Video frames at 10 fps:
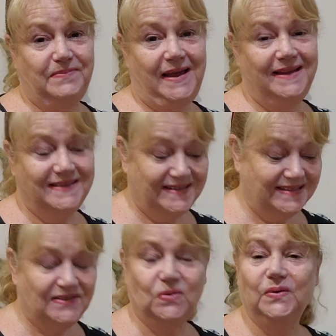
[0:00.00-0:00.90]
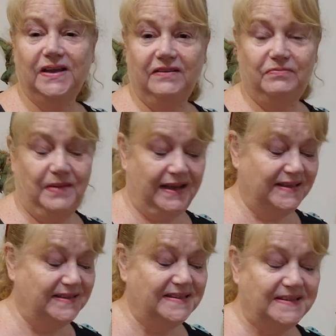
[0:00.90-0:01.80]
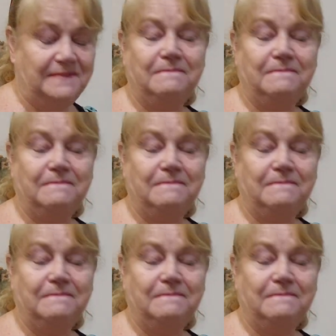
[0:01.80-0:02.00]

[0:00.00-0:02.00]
patterns or gift patterns.